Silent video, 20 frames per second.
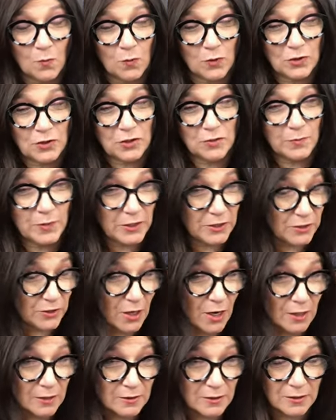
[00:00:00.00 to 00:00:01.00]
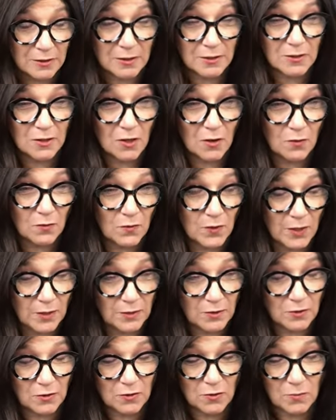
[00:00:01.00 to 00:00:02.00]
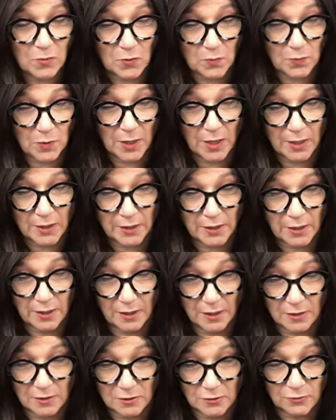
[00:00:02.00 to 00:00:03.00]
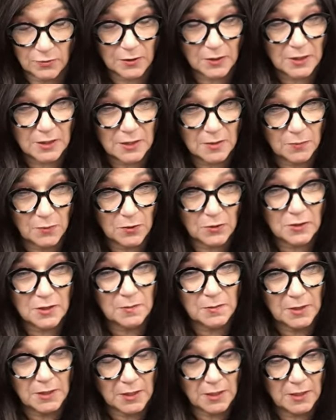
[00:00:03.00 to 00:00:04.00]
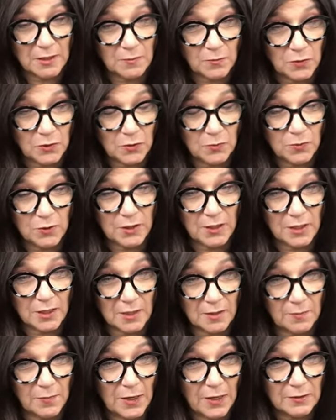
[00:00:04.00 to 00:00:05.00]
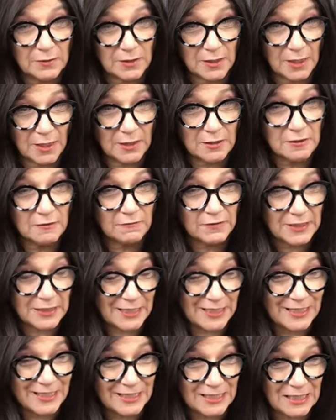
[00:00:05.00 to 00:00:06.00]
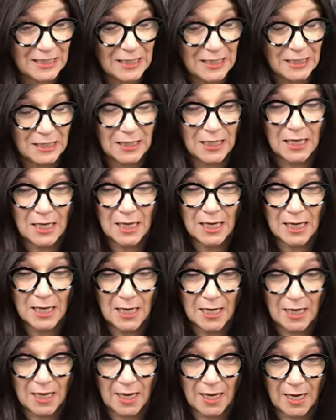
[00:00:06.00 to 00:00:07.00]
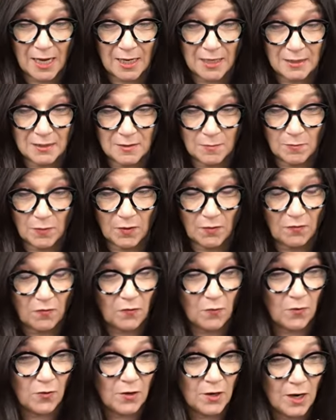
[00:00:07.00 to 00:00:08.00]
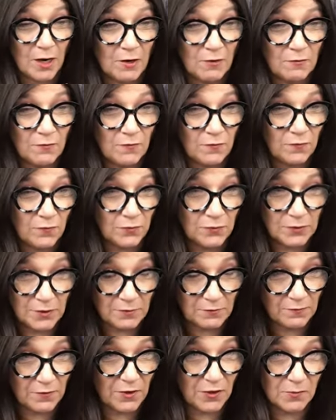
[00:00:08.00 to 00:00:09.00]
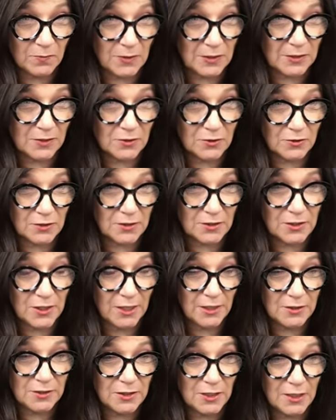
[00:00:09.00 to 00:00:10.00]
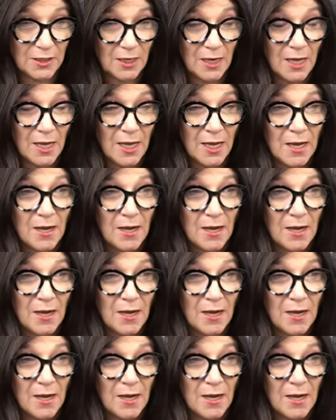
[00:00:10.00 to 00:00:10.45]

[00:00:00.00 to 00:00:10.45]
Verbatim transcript: would you be shocked to know that the human body is really supposed to be hitting puberty at about the age of 16? And before our food environment started changing,